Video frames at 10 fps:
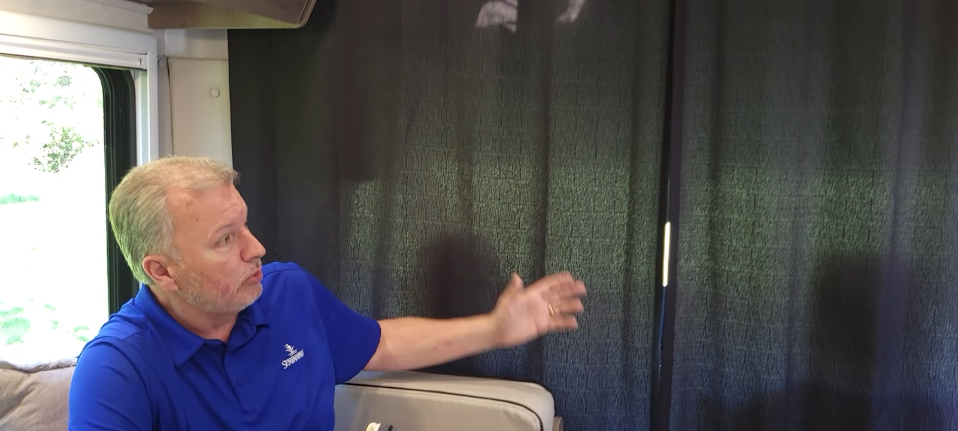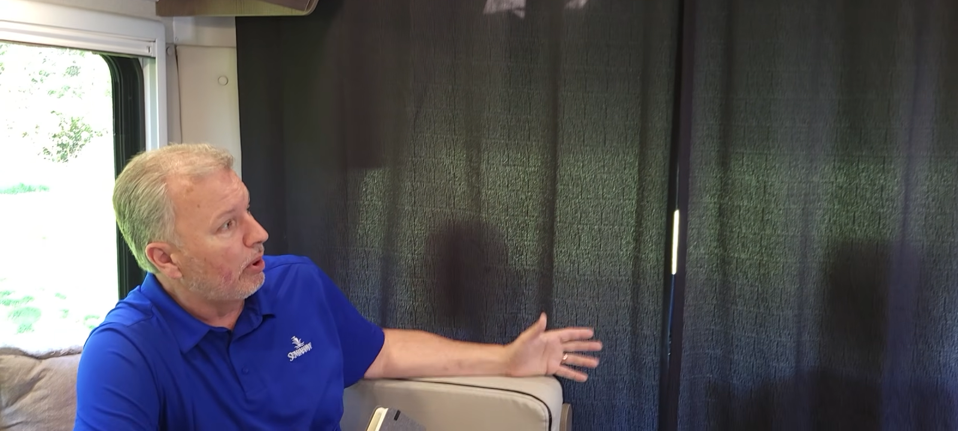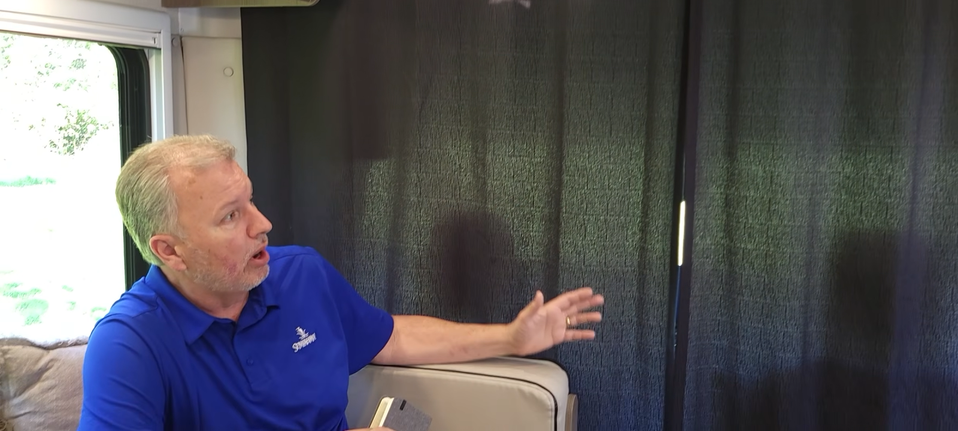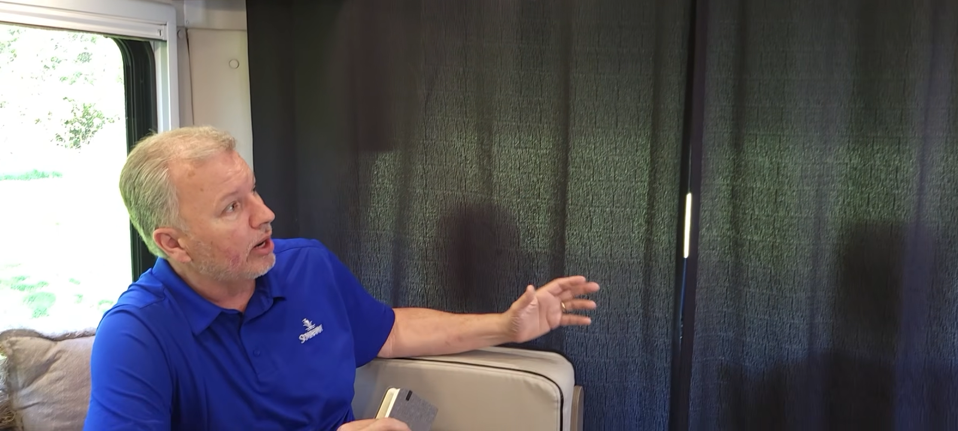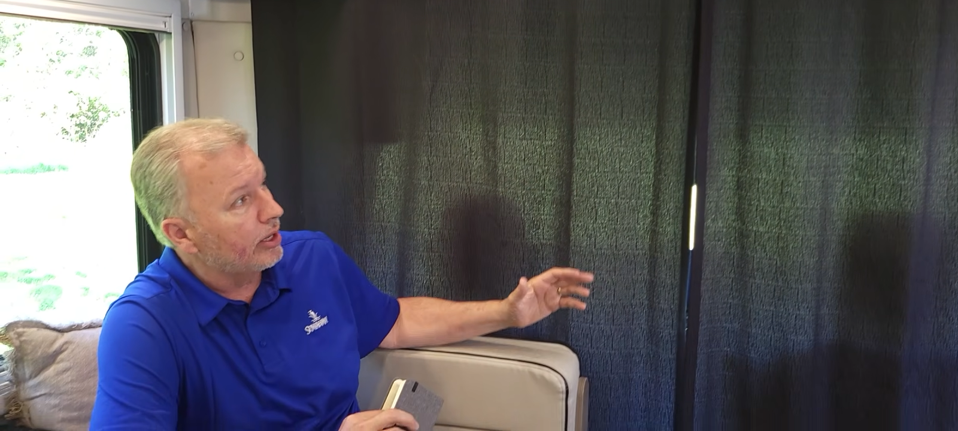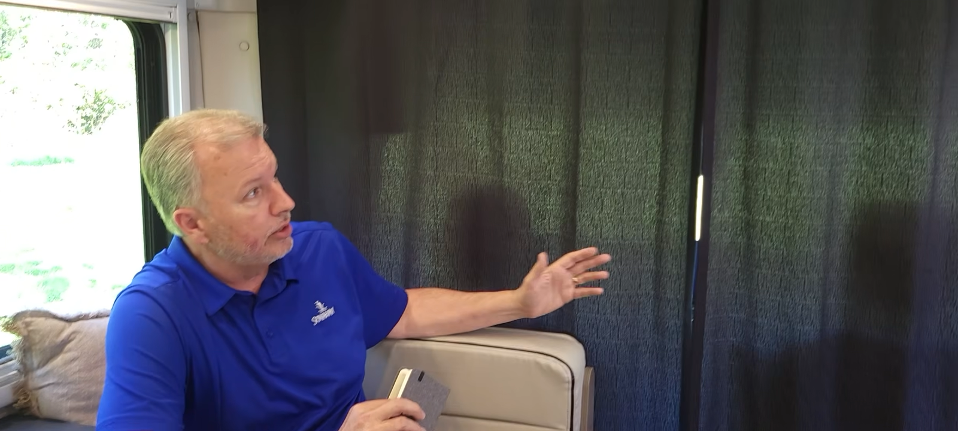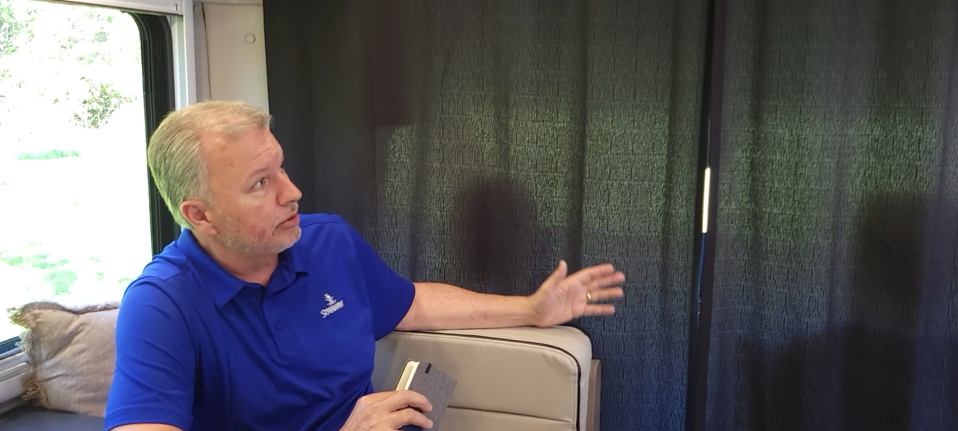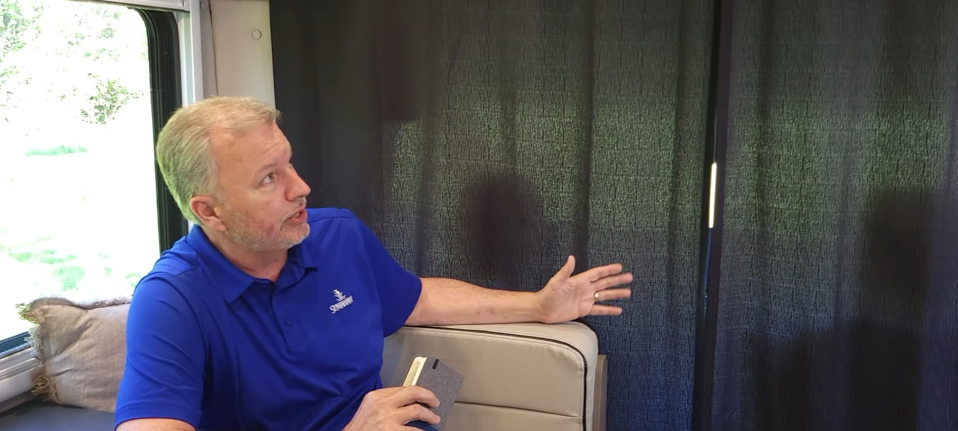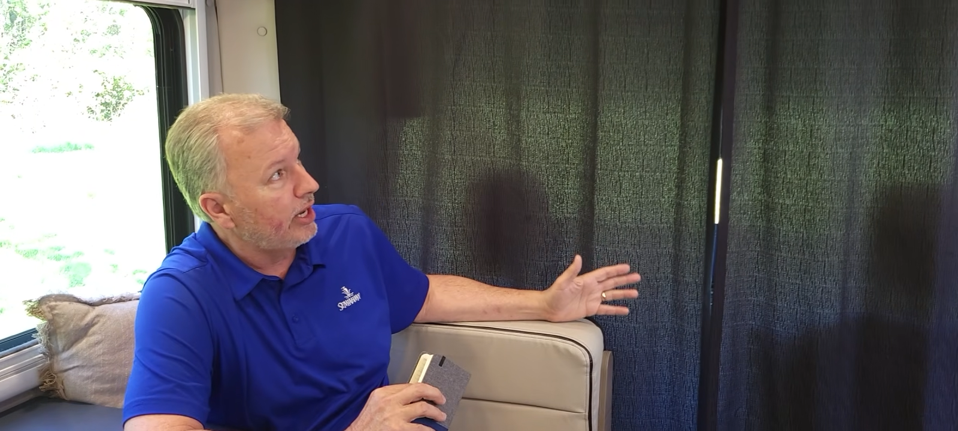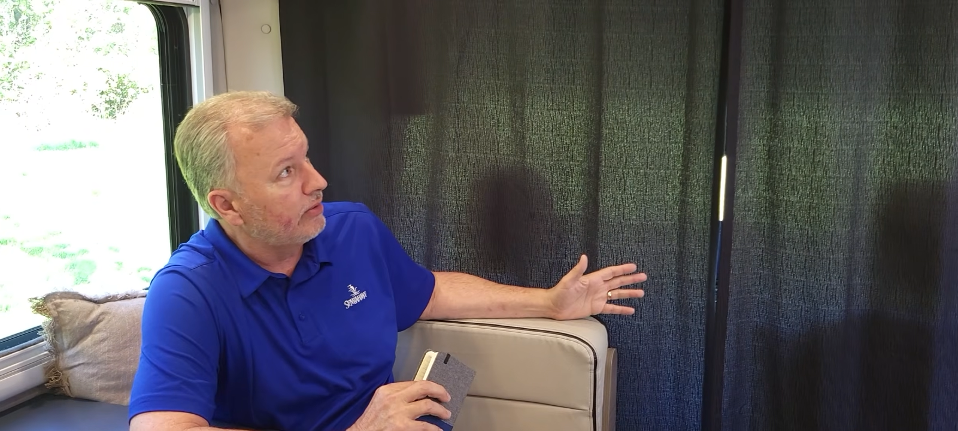park and
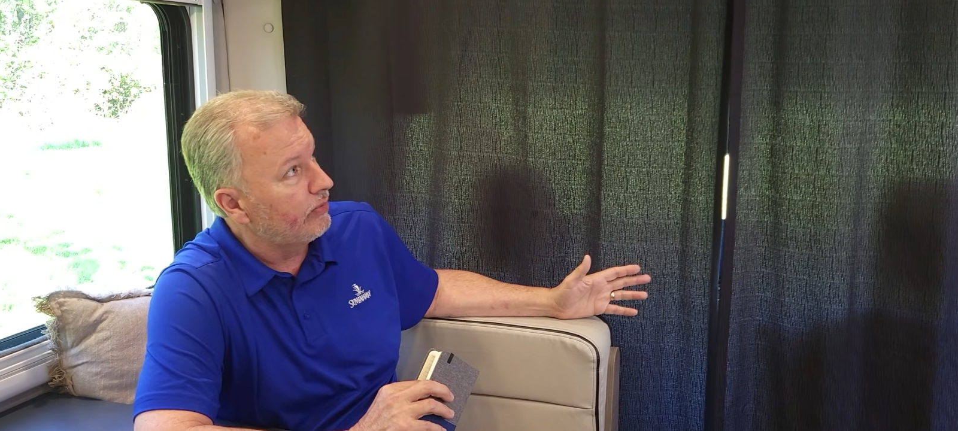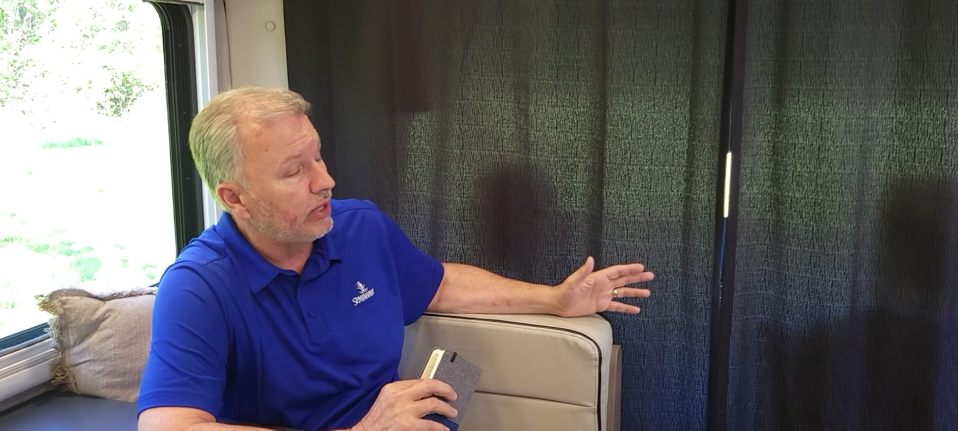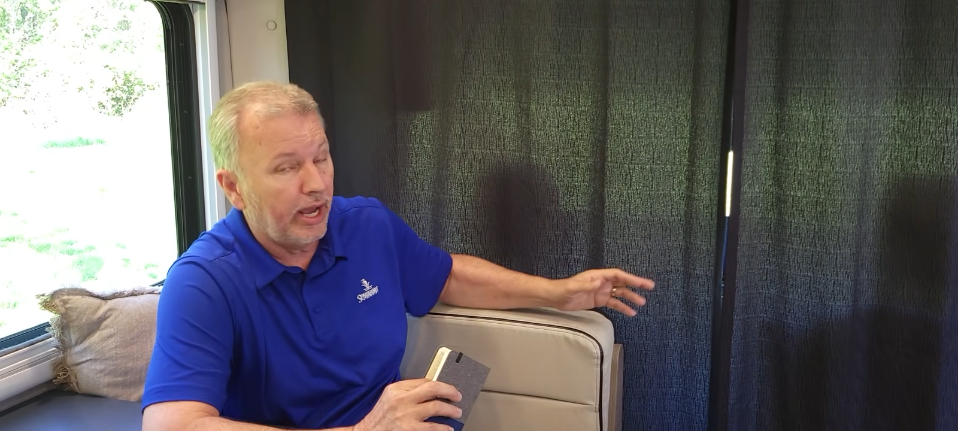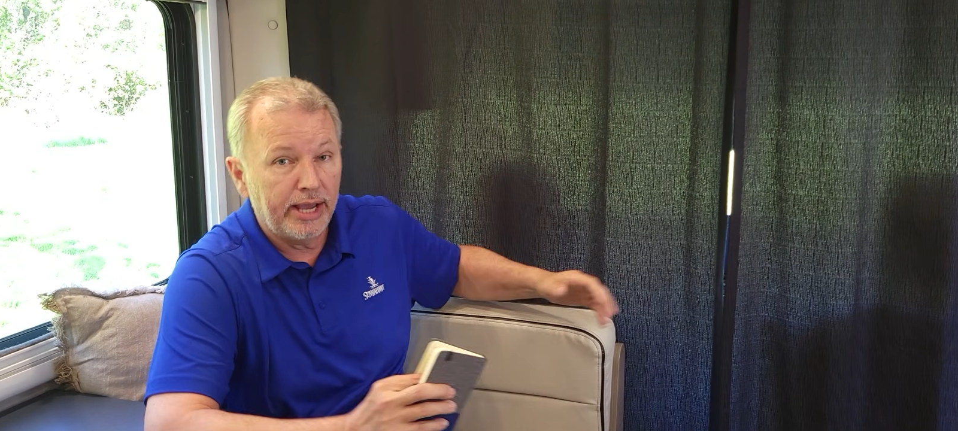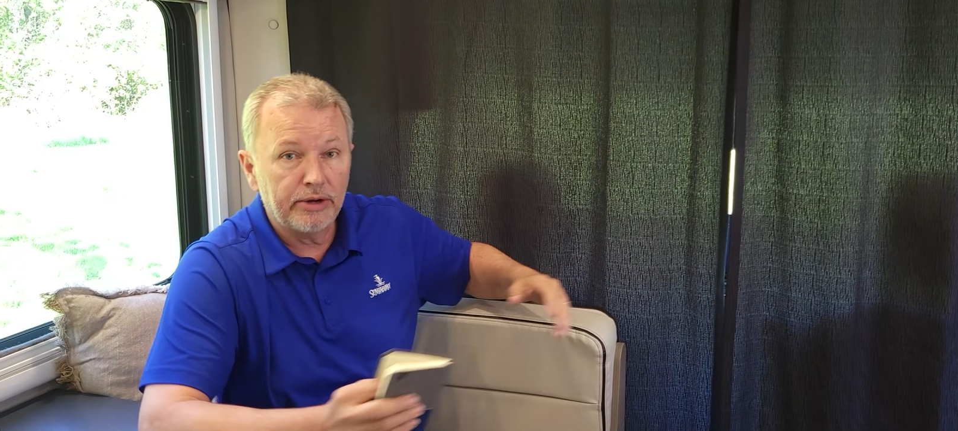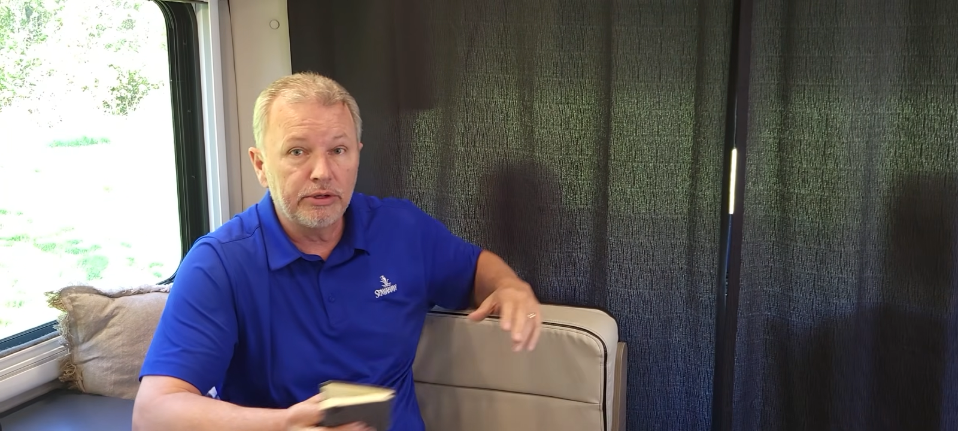you're staying for the night,